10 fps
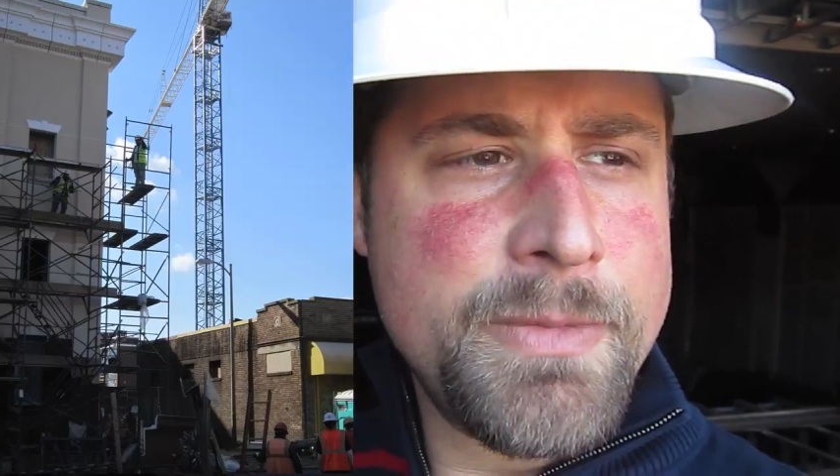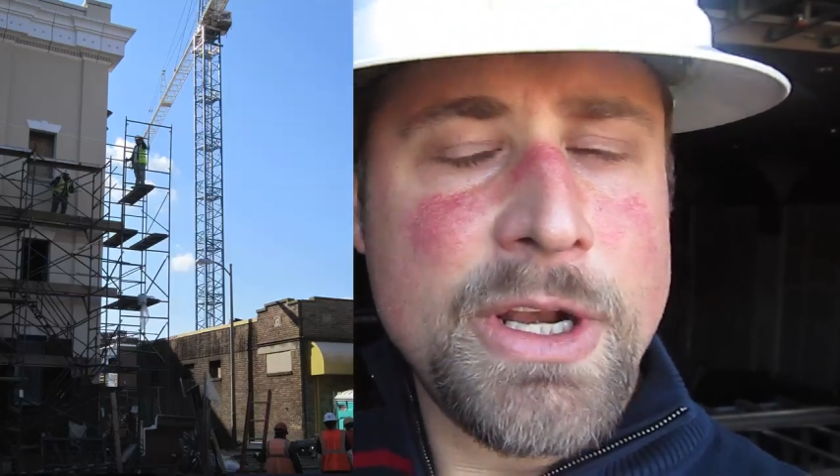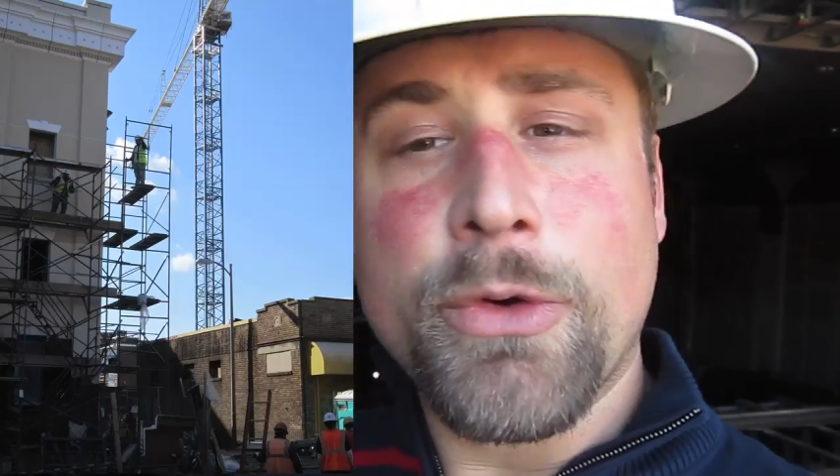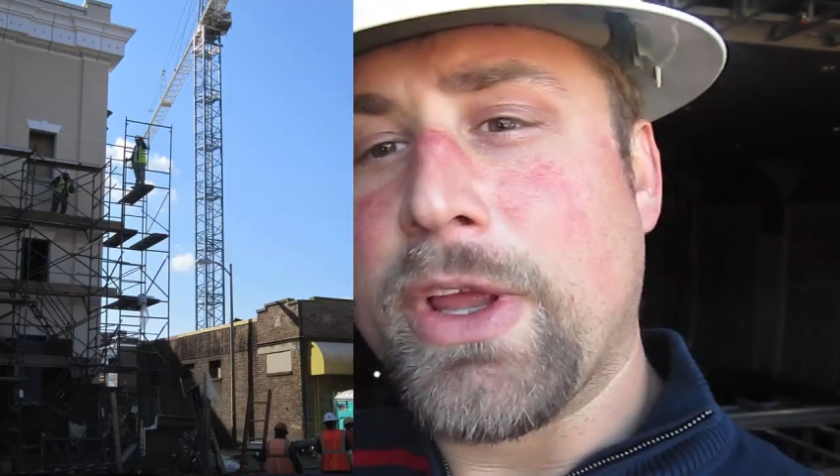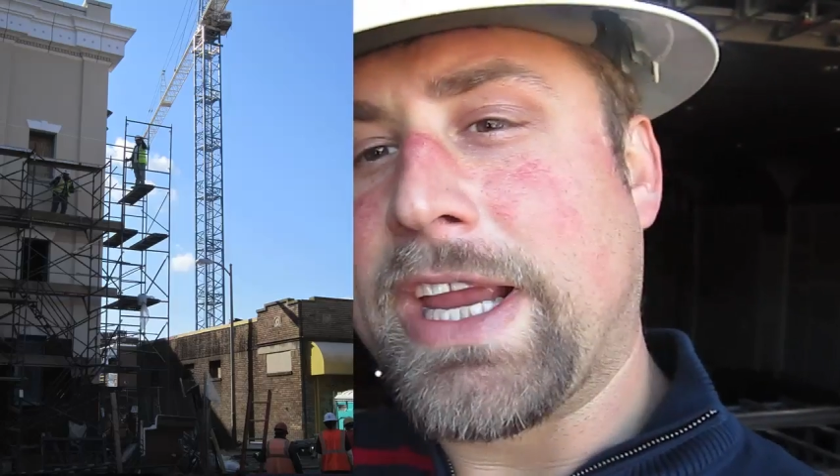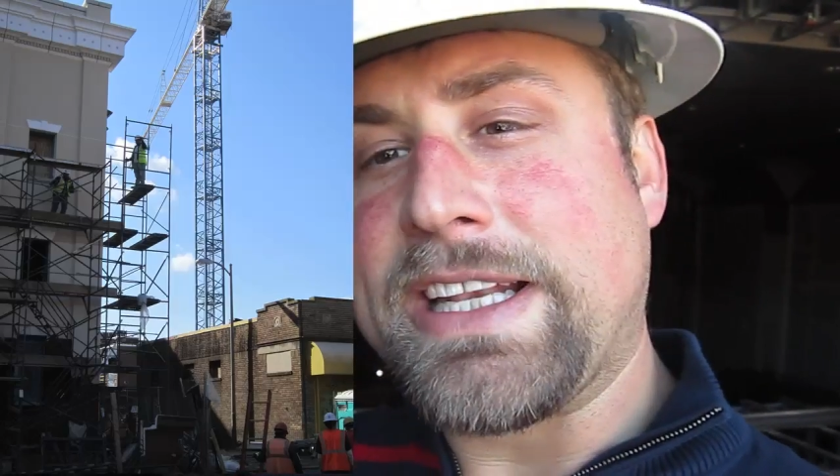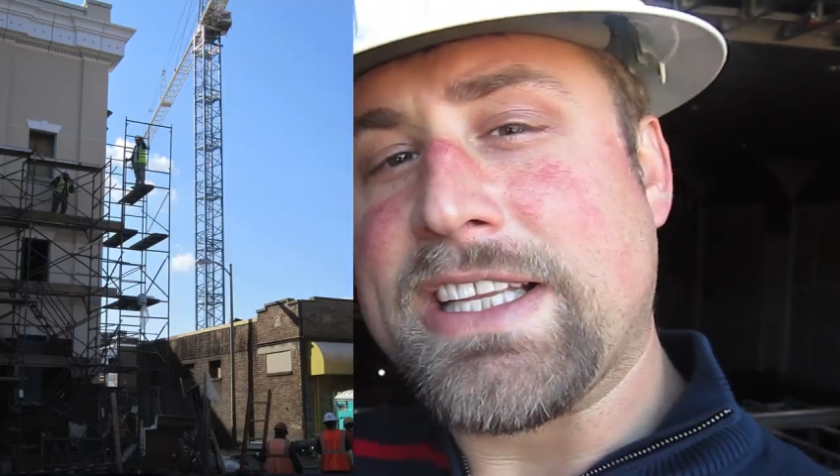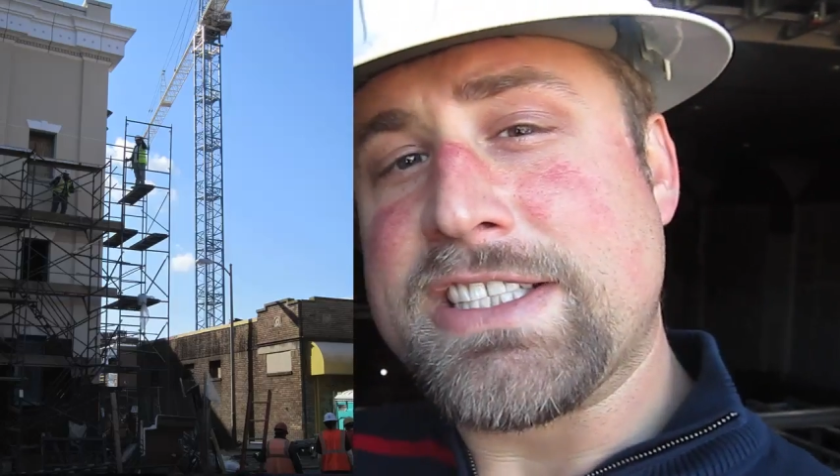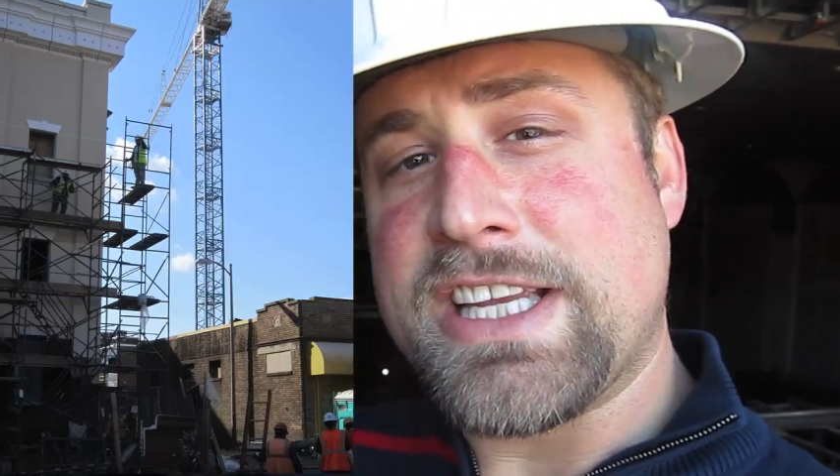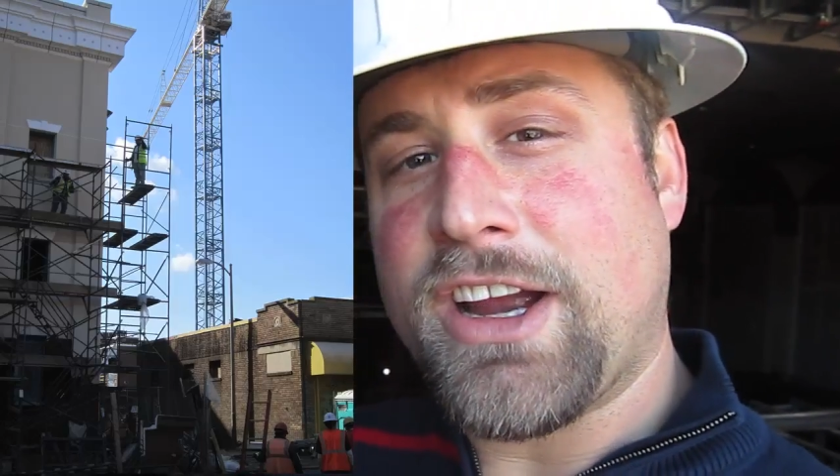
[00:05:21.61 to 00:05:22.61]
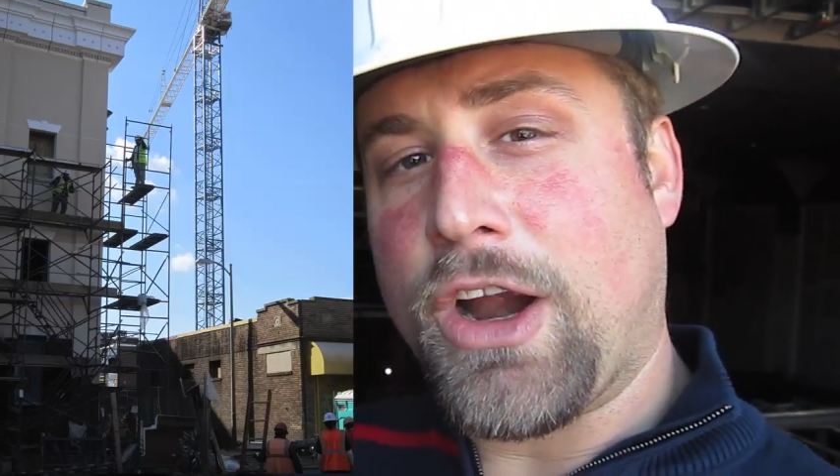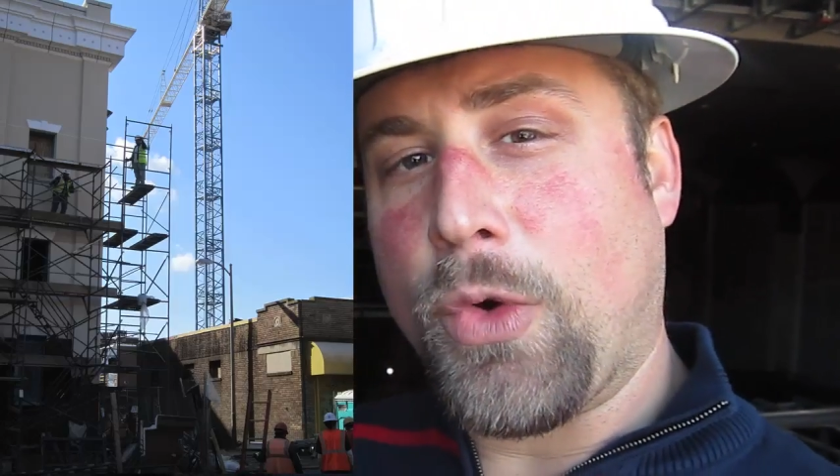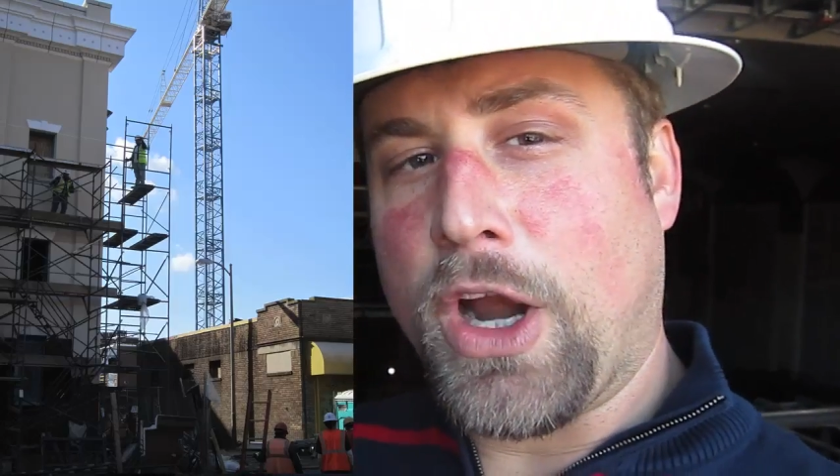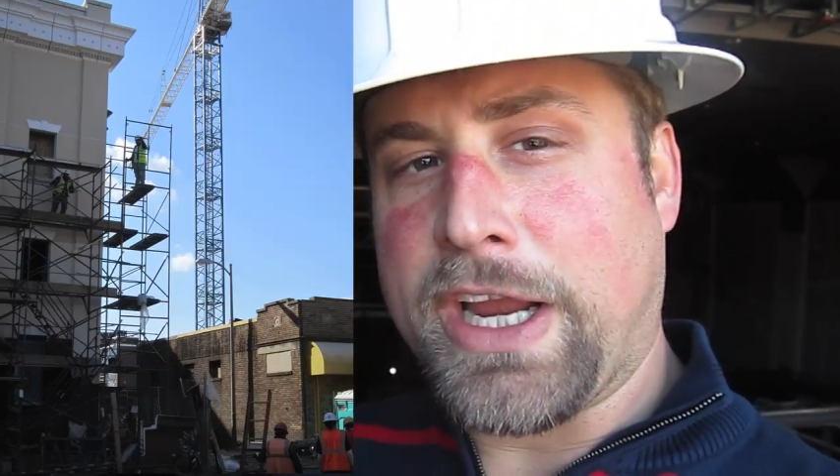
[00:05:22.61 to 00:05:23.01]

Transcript: You don't really get to see our work